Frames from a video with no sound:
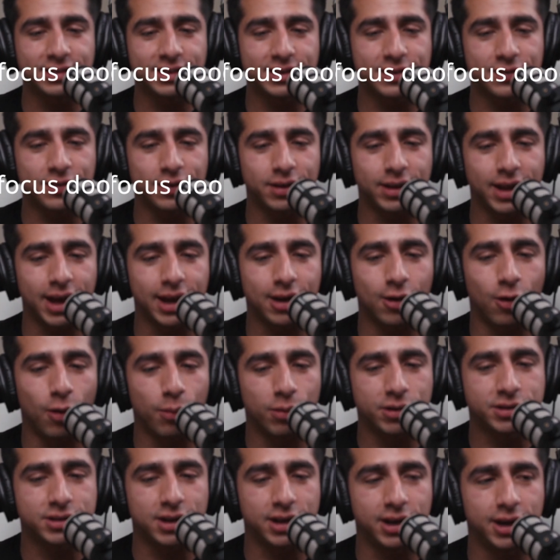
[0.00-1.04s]
this for like
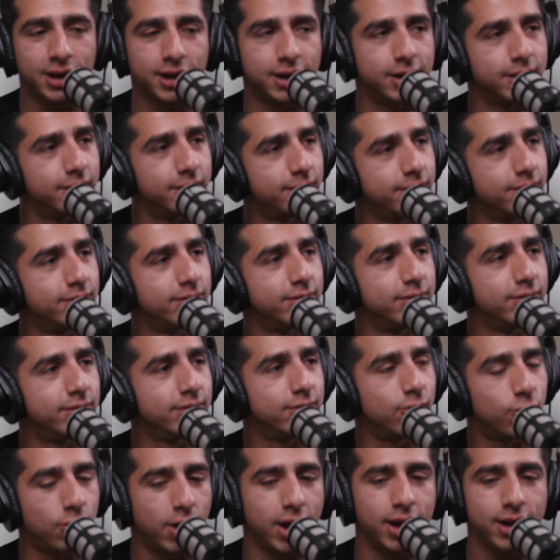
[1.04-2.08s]
almost a year,
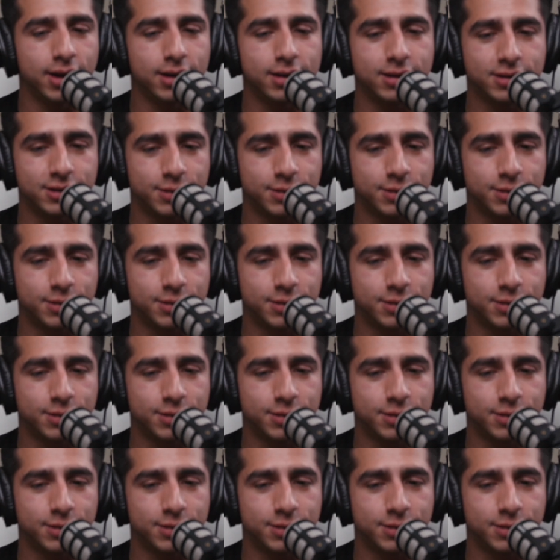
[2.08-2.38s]
right? It's